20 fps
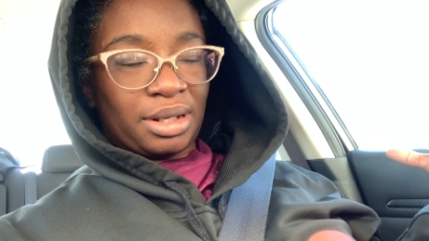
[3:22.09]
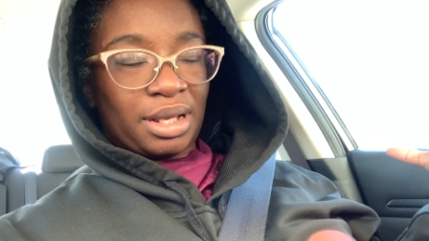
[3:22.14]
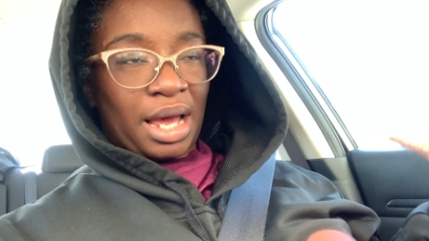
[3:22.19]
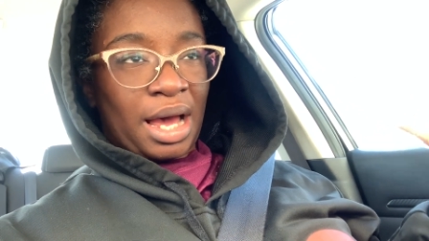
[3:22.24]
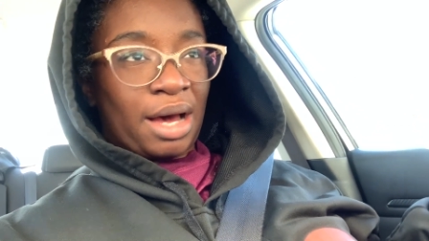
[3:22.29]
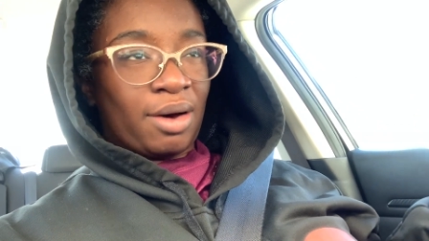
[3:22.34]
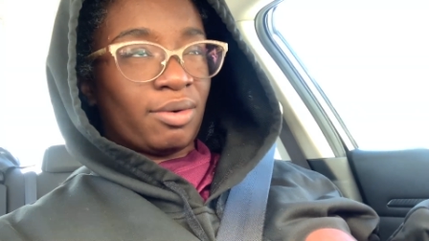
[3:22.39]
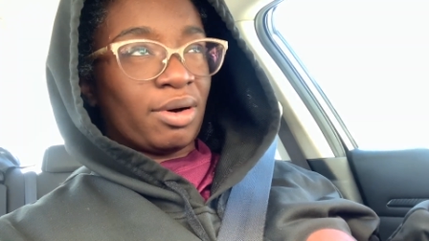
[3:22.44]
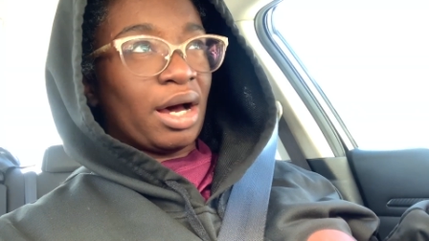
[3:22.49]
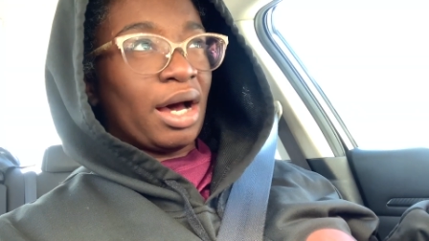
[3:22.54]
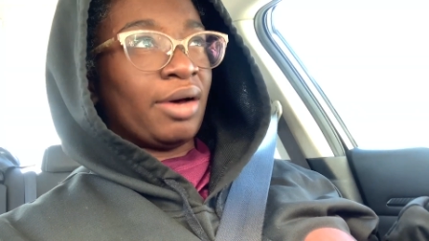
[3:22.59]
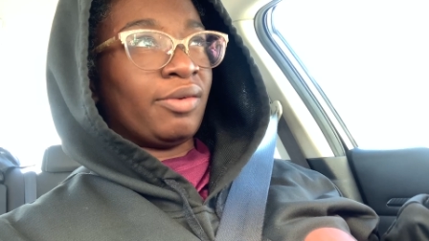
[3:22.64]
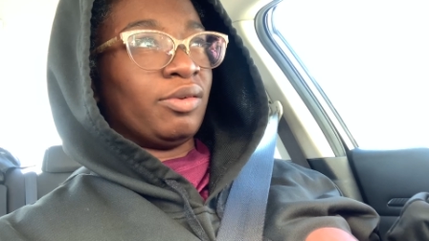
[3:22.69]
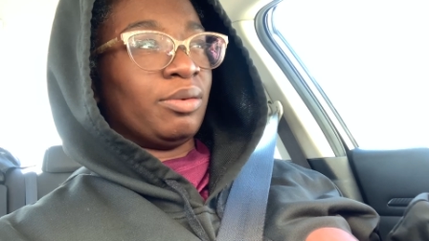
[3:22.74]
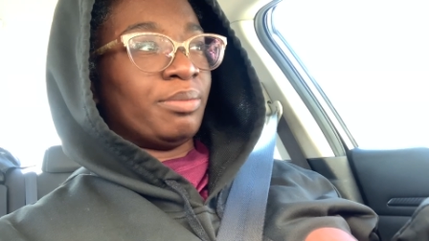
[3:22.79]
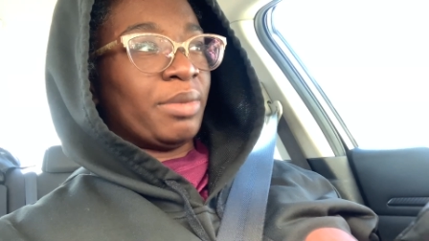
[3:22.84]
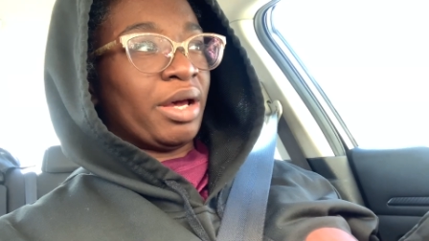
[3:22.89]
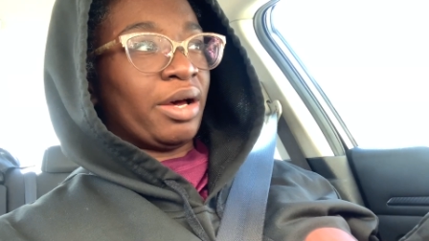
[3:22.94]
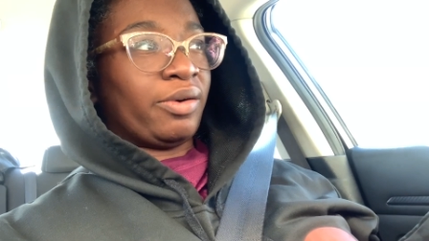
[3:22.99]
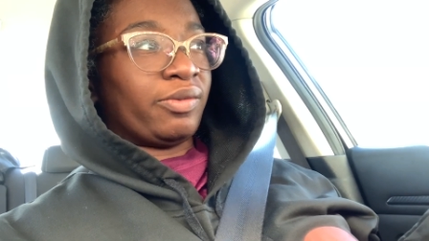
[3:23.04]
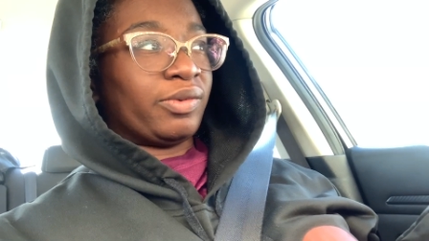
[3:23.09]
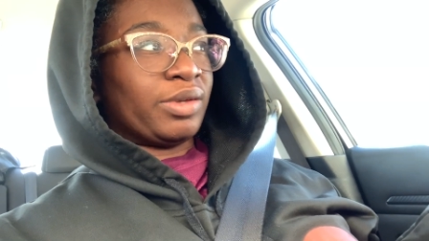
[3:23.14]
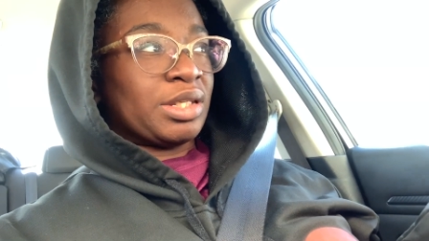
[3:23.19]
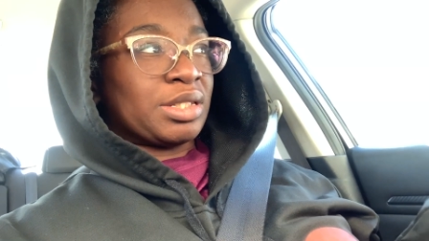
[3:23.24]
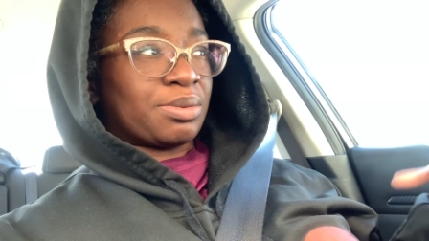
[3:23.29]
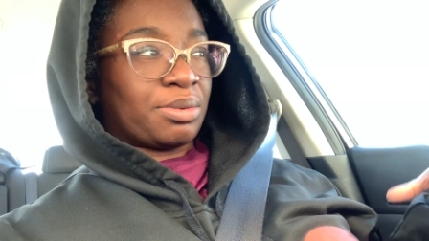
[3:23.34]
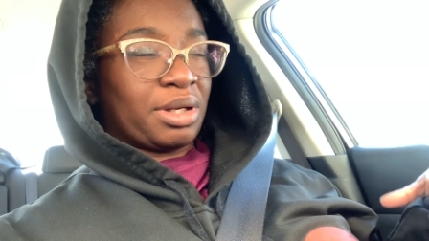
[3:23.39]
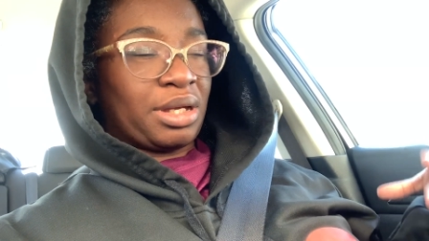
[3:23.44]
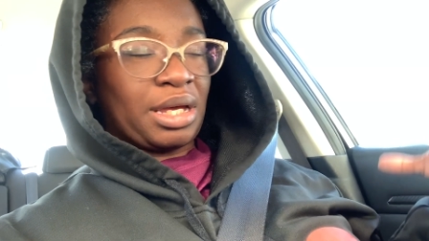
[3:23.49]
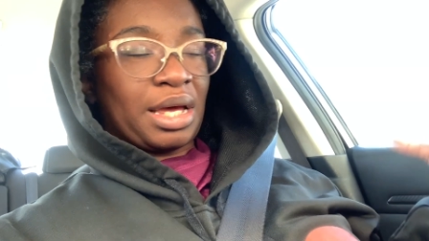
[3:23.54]
out out the mouth
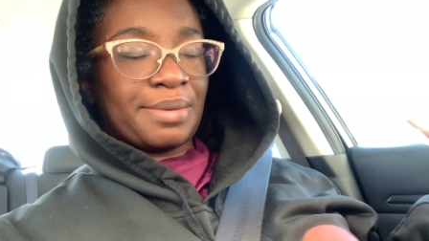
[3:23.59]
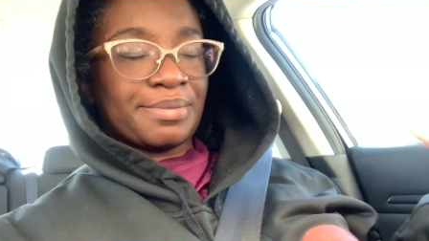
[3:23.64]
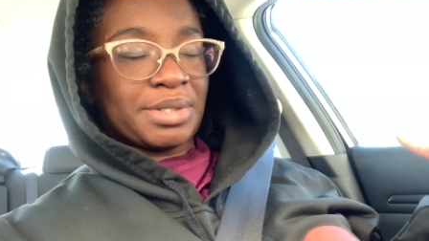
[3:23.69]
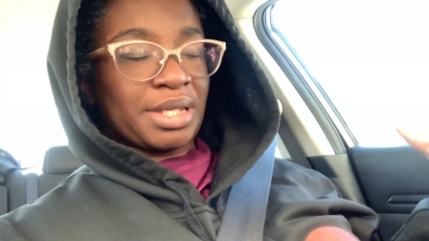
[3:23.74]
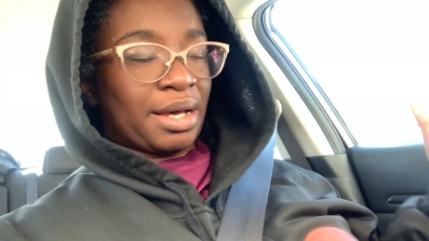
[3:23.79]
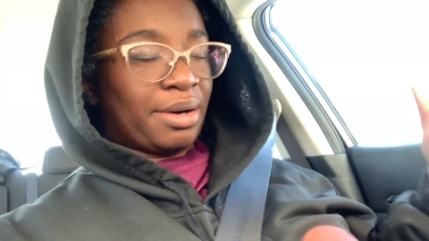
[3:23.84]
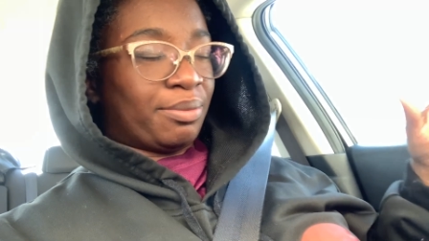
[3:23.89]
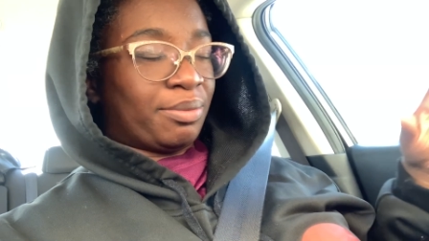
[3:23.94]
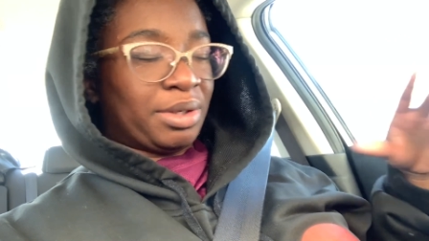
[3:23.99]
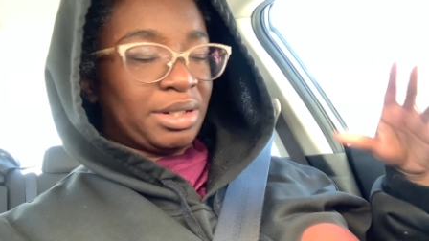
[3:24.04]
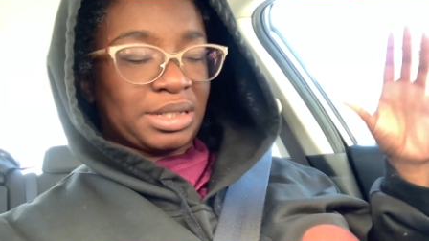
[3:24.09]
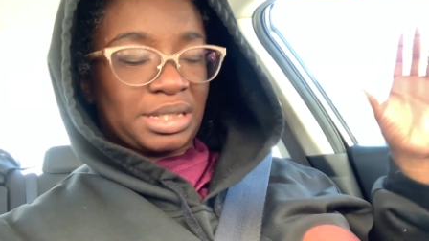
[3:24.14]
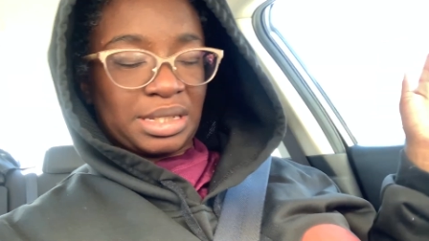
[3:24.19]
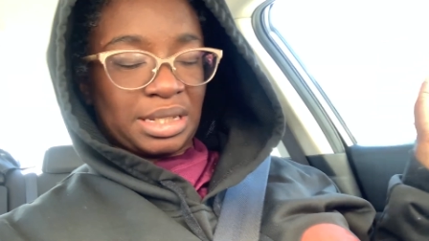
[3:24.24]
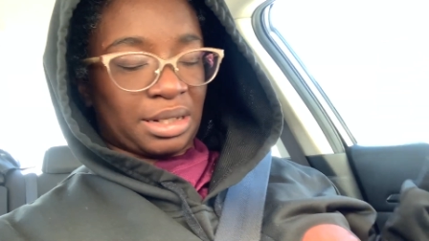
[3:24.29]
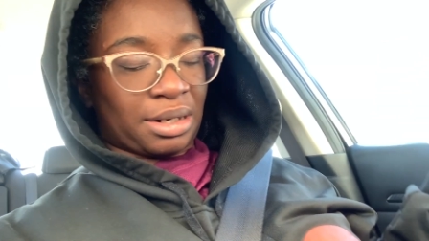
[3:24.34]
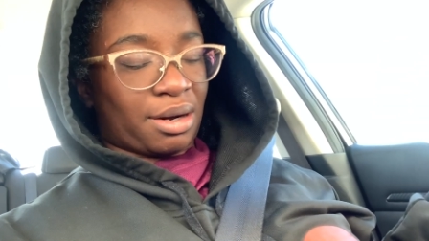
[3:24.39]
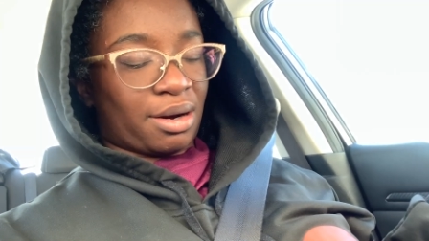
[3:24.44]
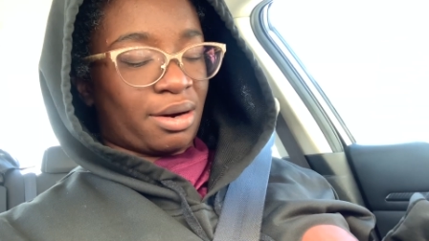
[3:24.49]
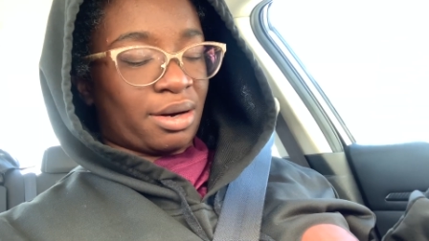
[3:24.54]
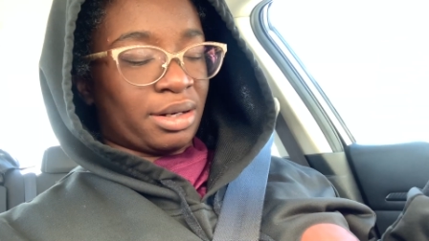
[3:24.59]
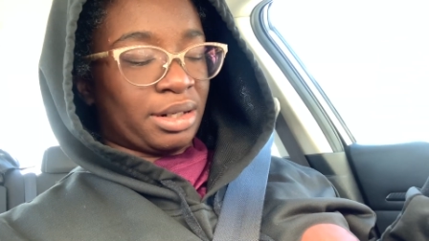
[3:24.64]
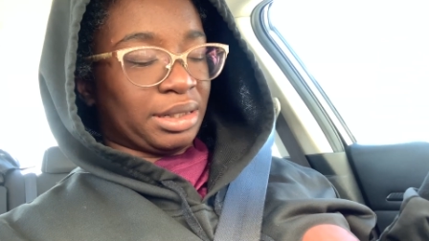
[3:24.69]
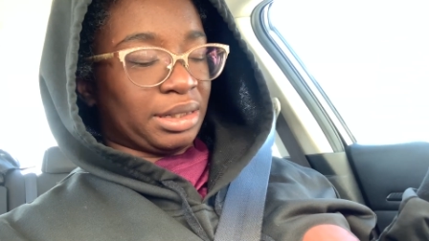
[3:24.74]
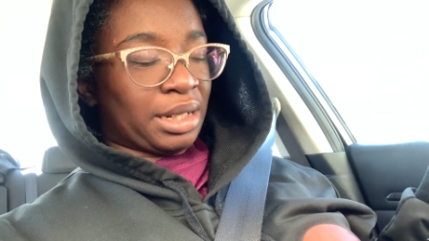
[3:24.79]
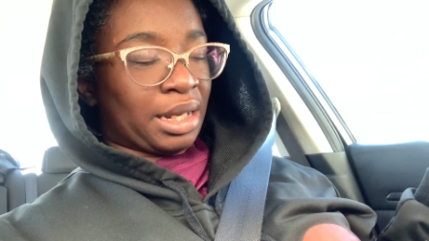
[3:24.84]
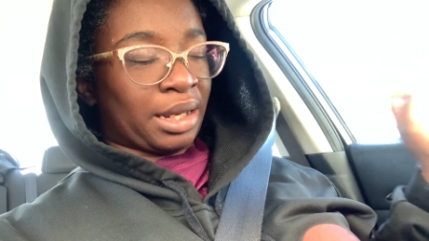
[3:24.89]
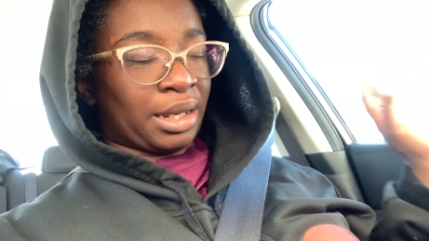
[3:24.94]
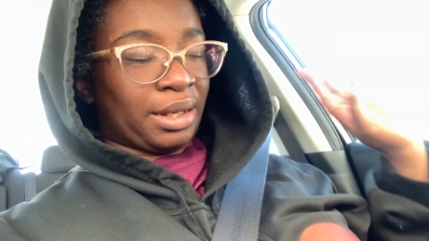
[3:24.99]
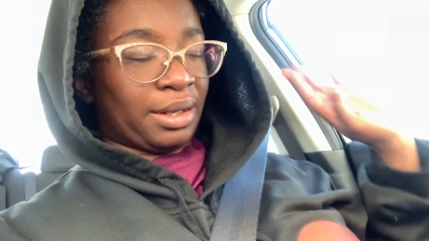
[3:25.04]
is comes out what's in the heart
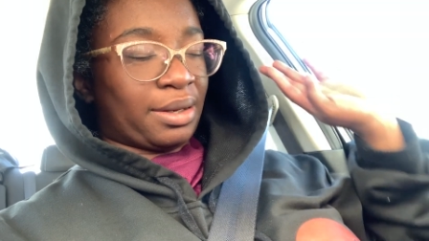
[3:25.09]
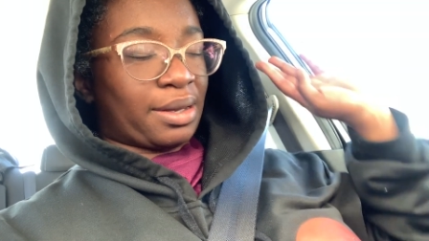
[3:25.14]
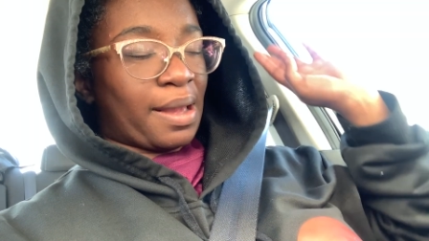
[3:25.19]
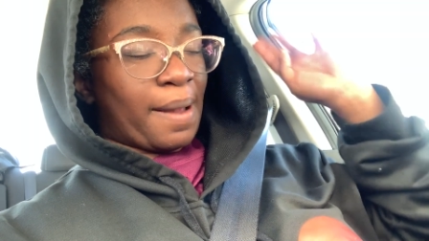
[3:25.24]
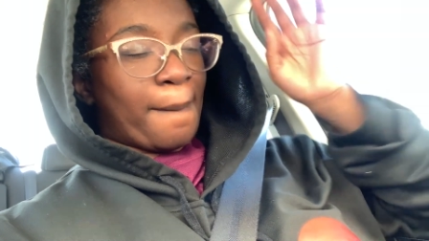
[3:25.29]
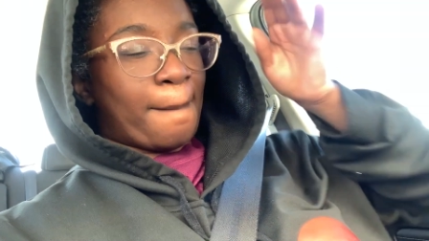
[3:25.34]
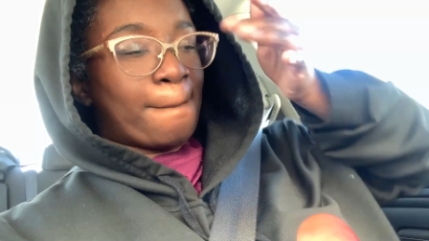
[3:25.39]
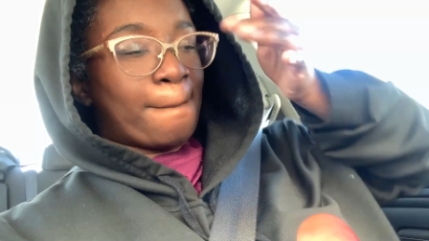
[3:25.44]
like